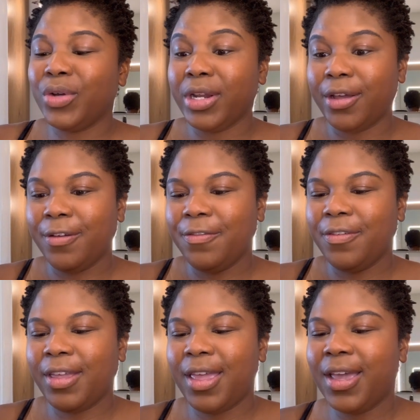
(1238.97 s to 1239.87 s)
enough,
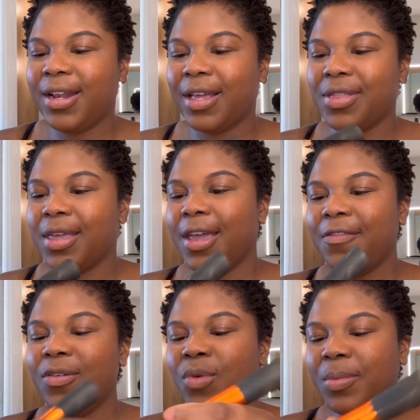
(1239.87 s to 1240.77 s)
and I think
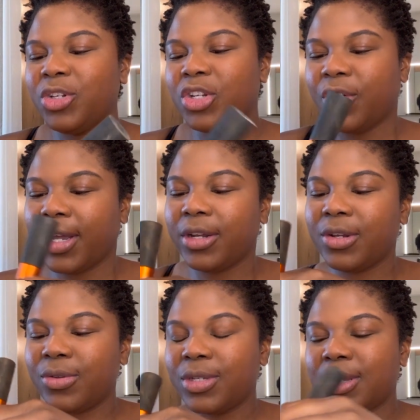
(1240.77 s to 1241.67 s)
every woman should know how to
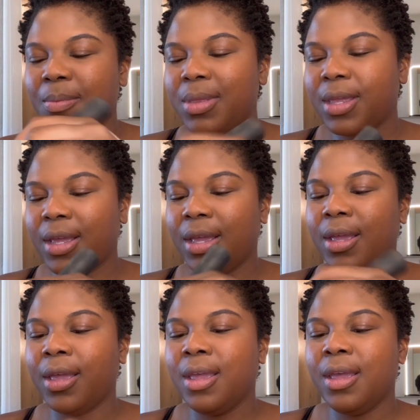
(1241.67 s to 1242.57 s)
do
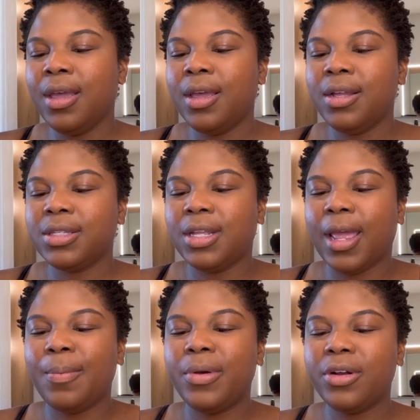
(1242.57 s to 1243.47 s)
something to
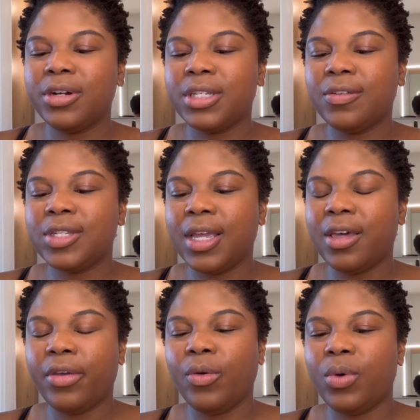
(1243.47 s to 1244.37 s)
like put herself
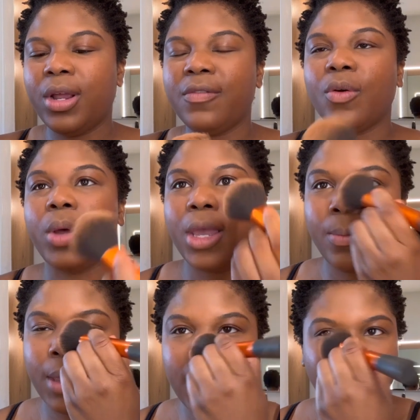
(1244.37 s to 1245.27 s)
together in whatever way,
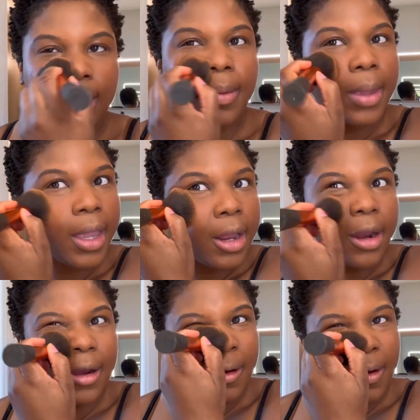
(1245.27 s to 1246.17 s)
makeup,
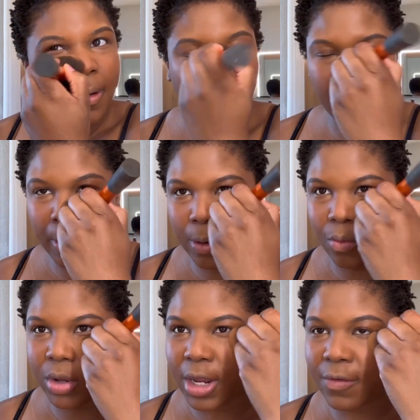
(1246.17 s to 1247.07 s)
hair,
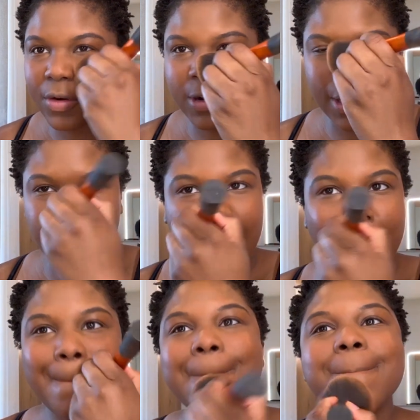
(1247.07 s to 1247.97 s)
whatever. Like,
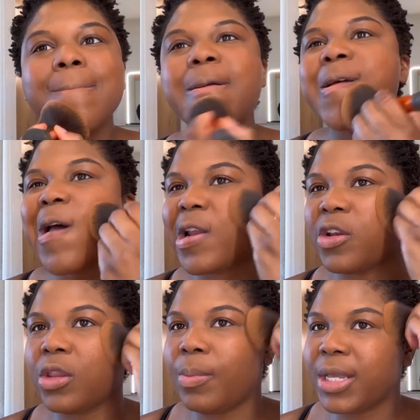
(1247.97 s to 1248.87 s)
you gotta
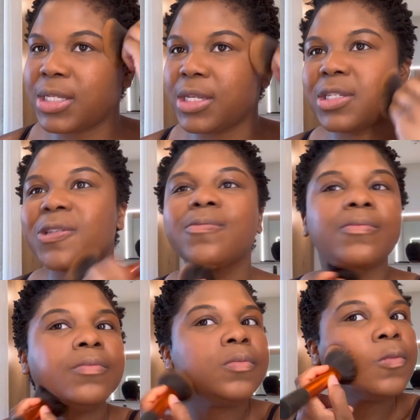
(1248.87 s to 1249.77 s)
know the basics.
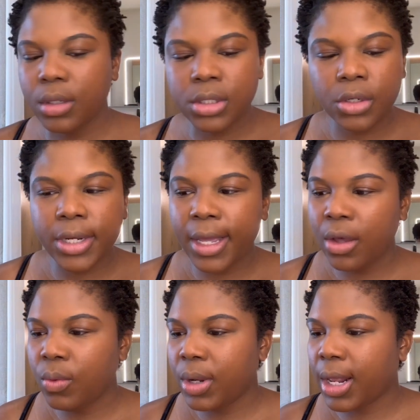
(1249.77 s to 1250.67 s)
So
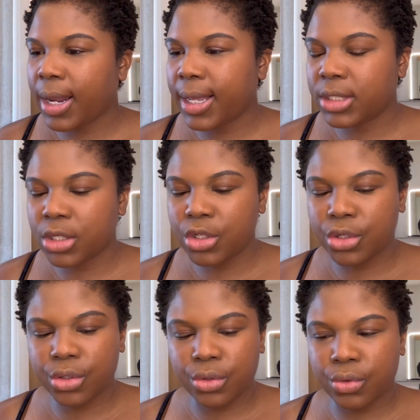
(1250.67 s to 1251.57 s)
now what I like to
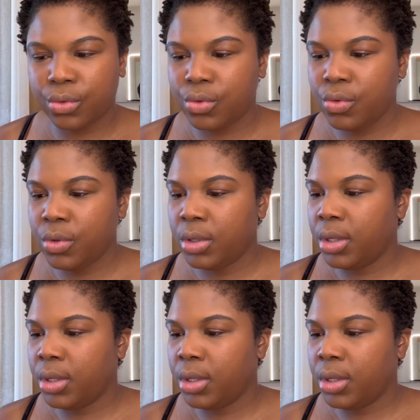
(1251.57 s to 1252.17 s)
do